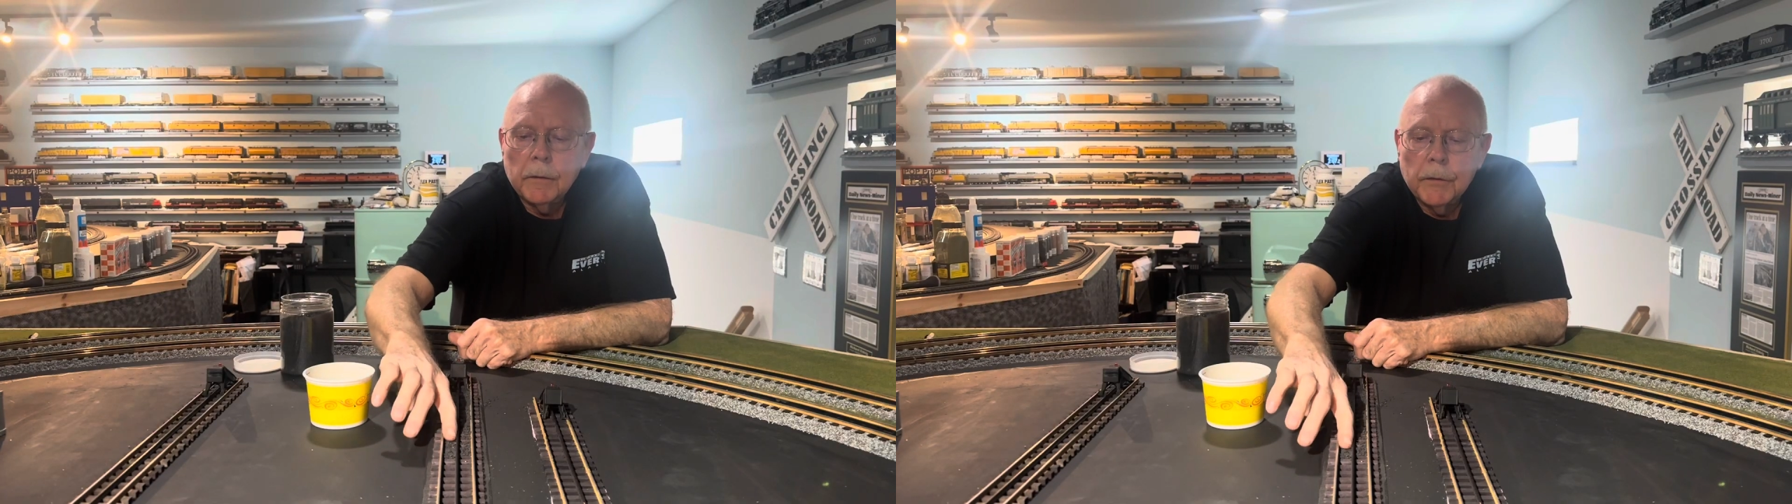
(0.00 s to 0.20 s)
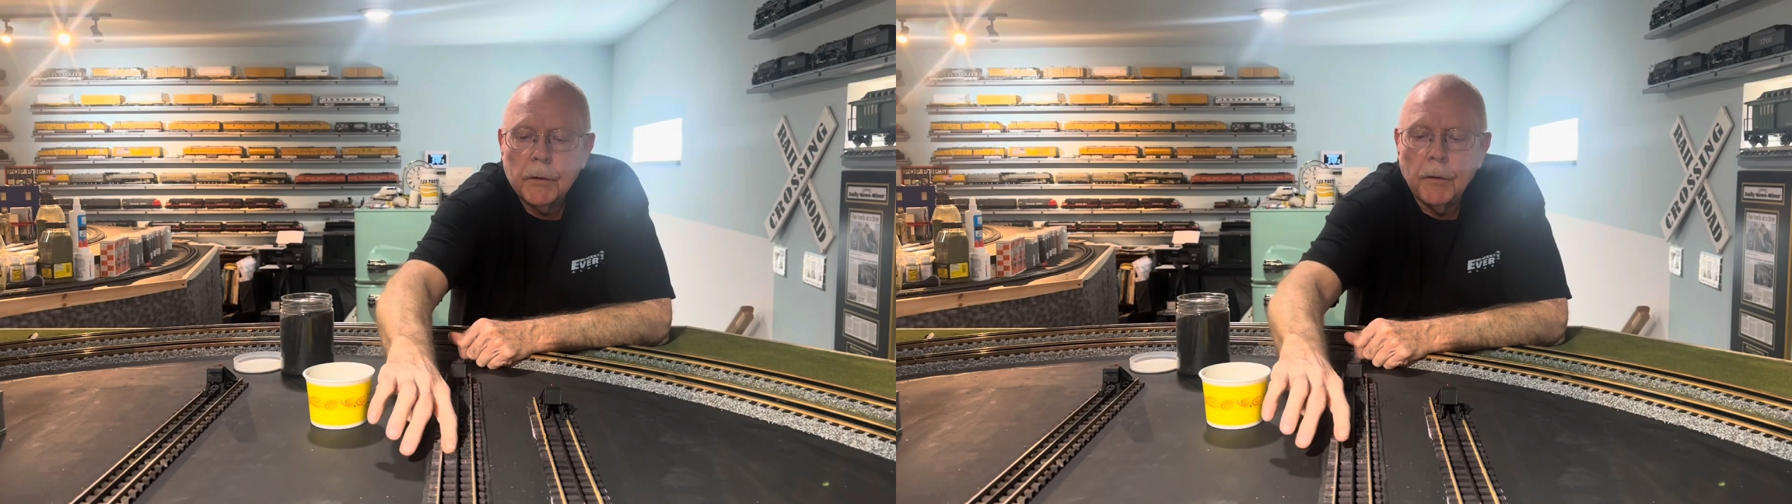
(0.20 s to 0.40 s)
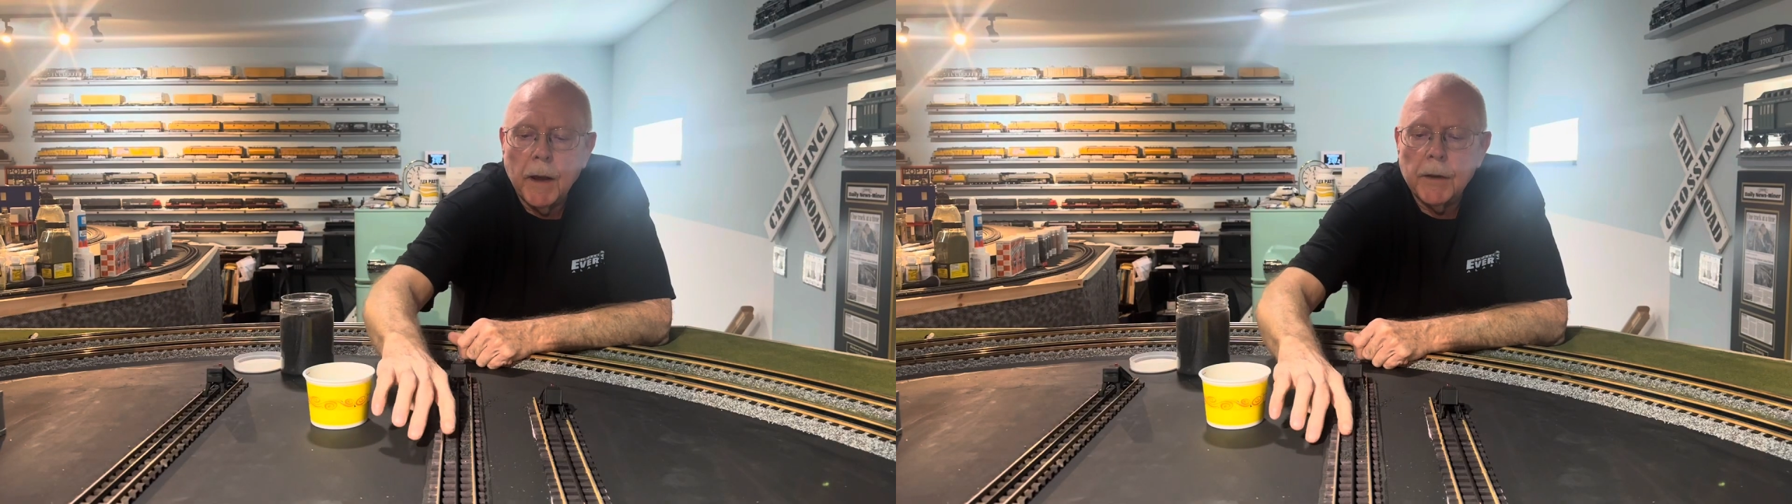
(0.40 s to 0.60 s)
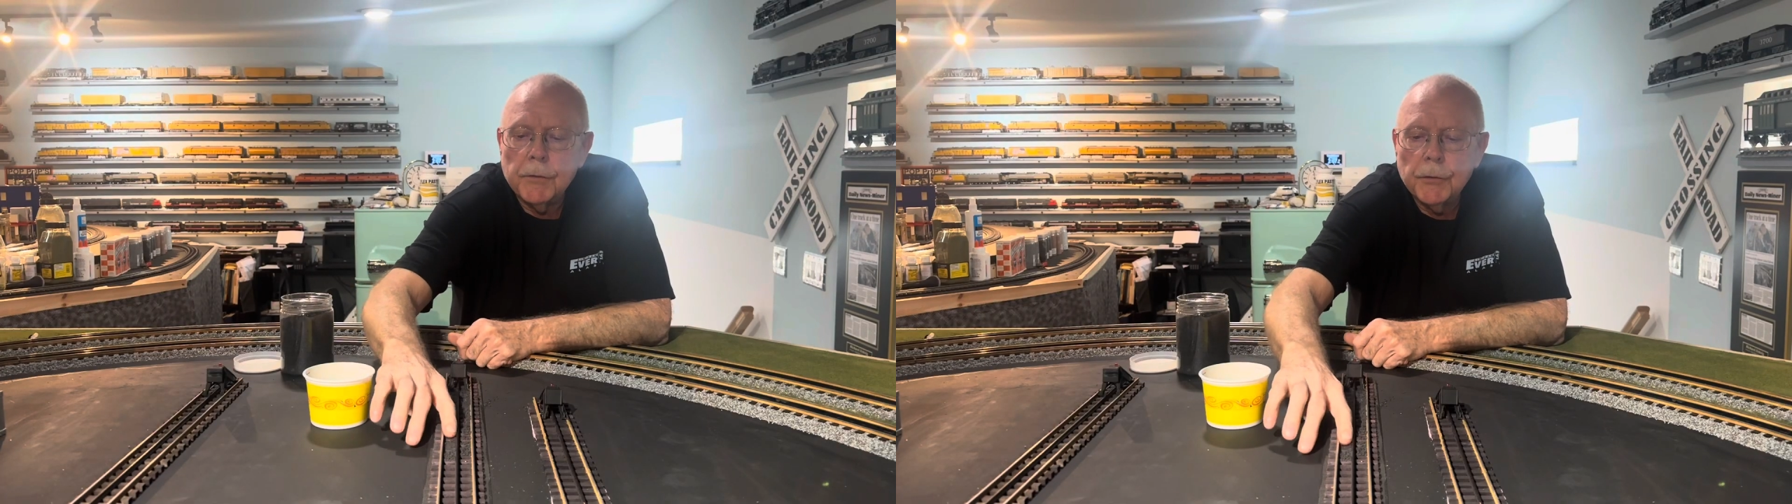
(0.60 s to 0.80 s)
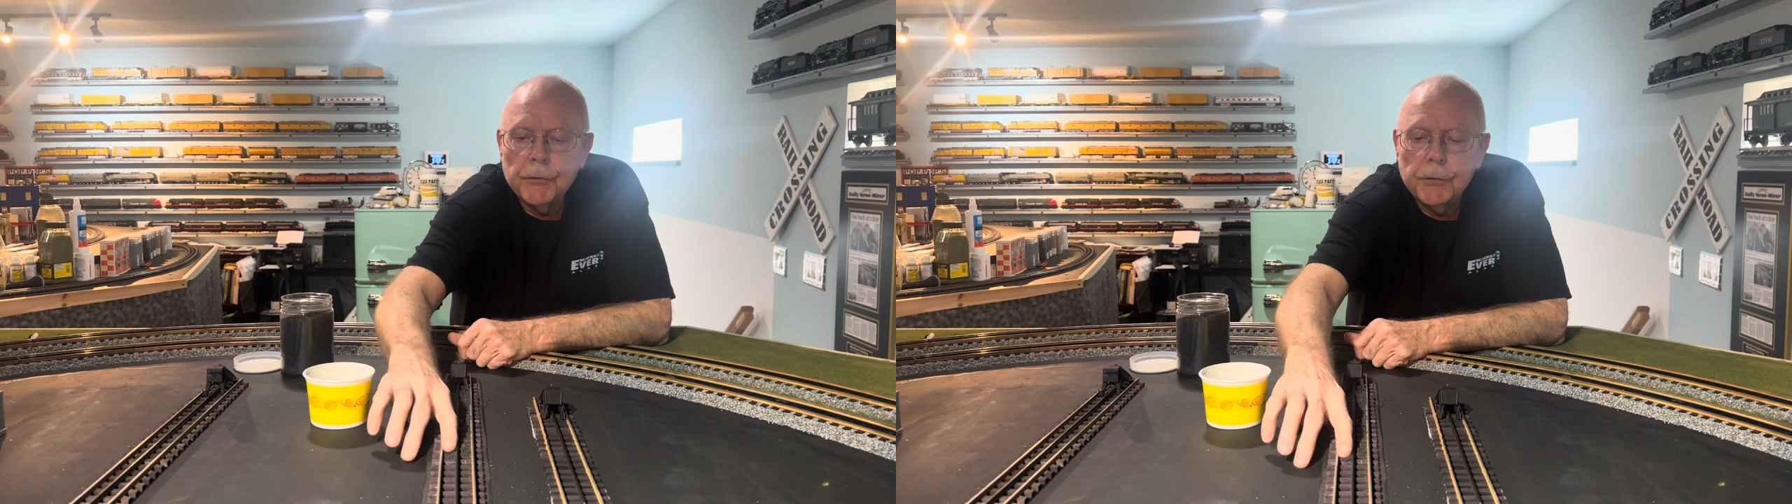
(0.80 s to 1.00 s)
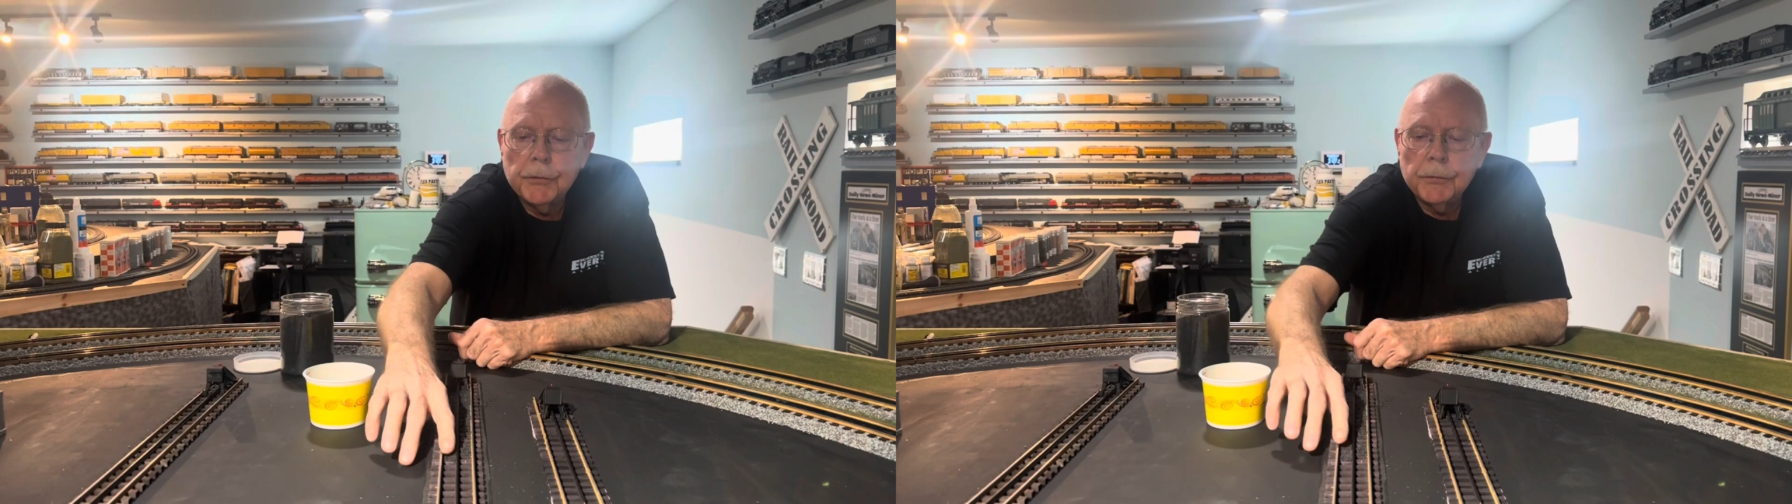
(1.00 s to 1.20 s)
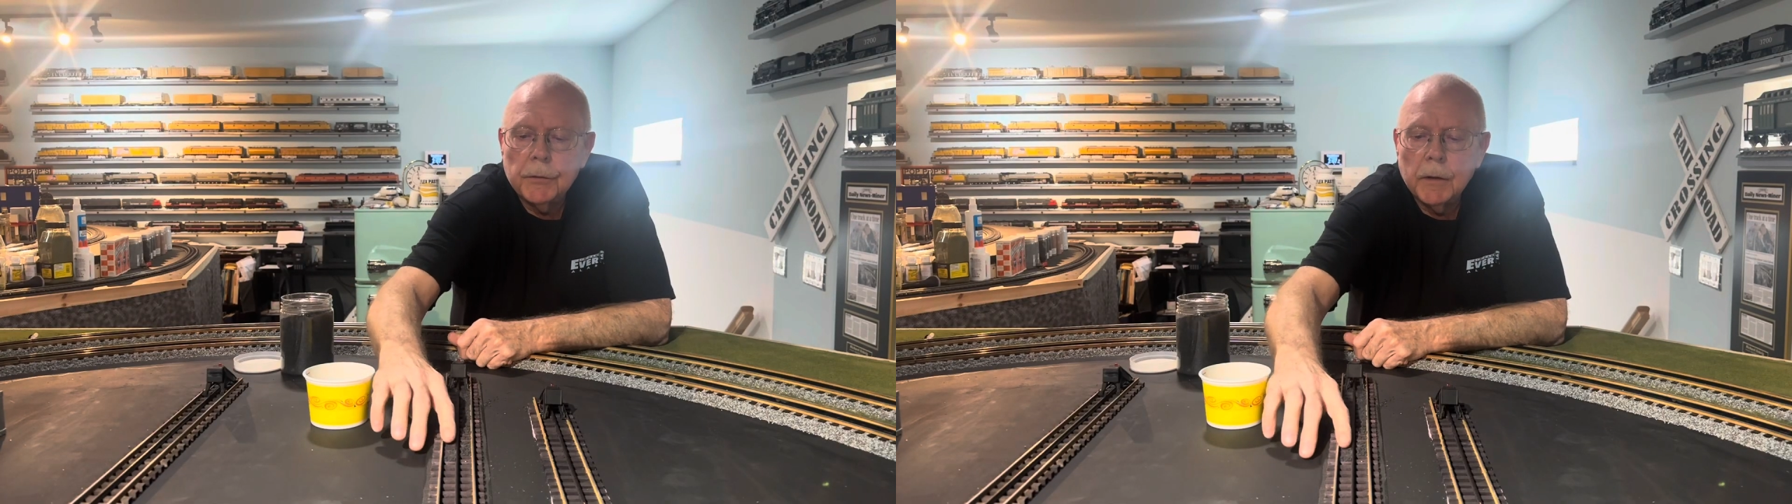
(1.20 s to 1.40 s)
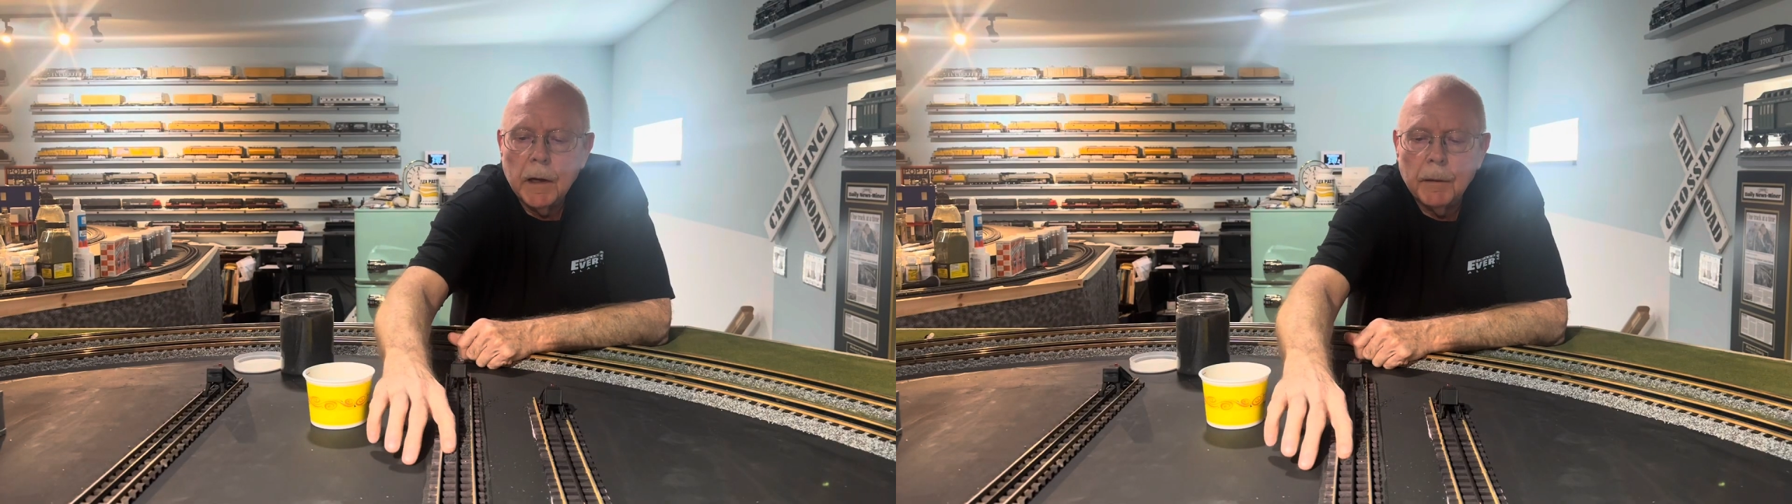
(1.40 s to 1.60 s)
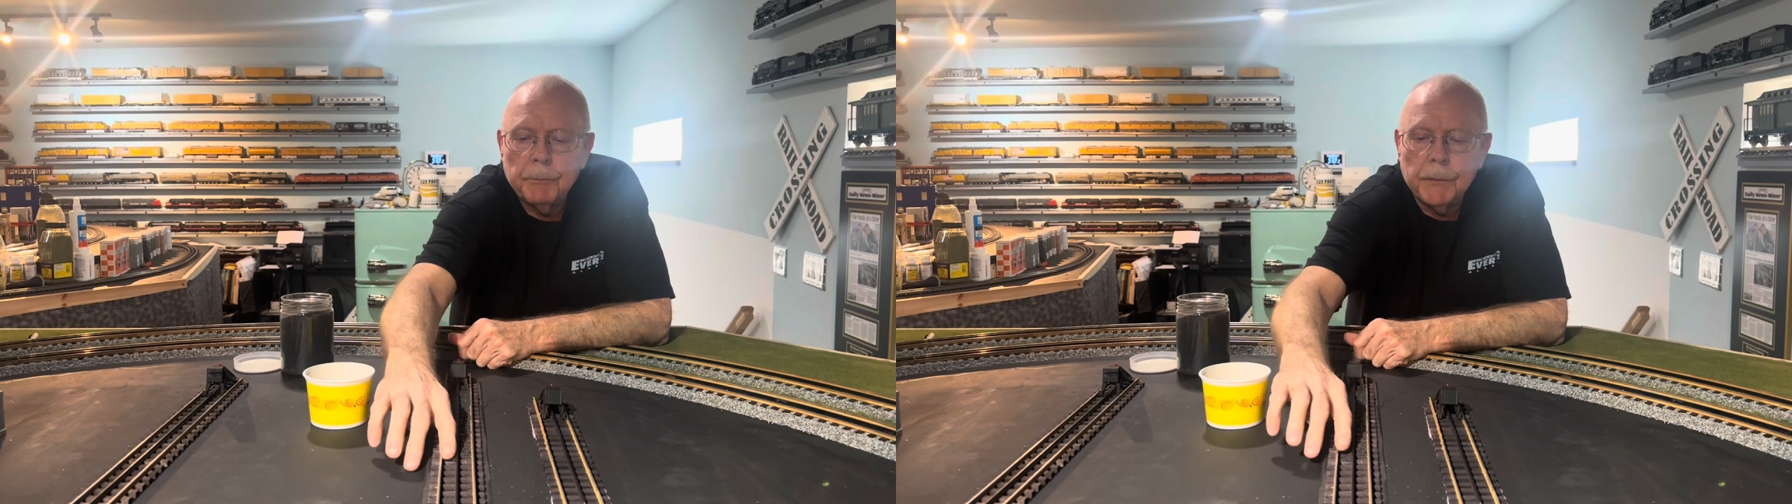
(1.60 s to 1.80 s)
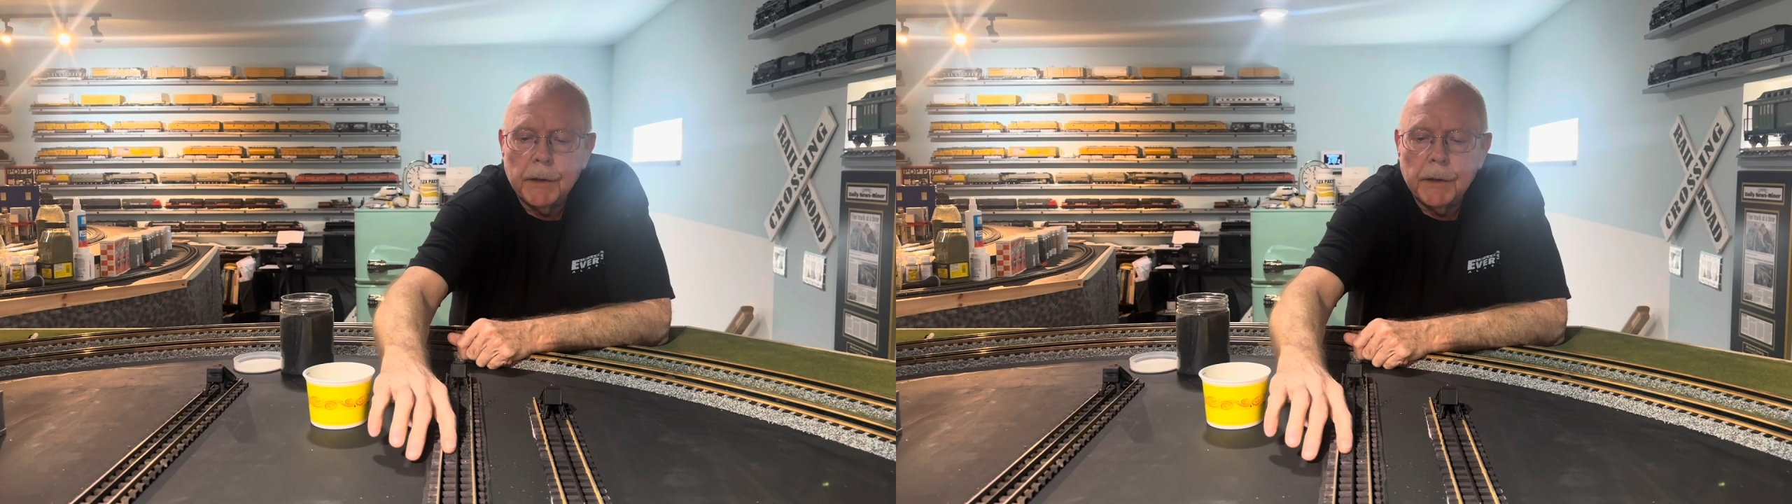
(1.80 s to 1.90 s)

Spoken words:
the granules up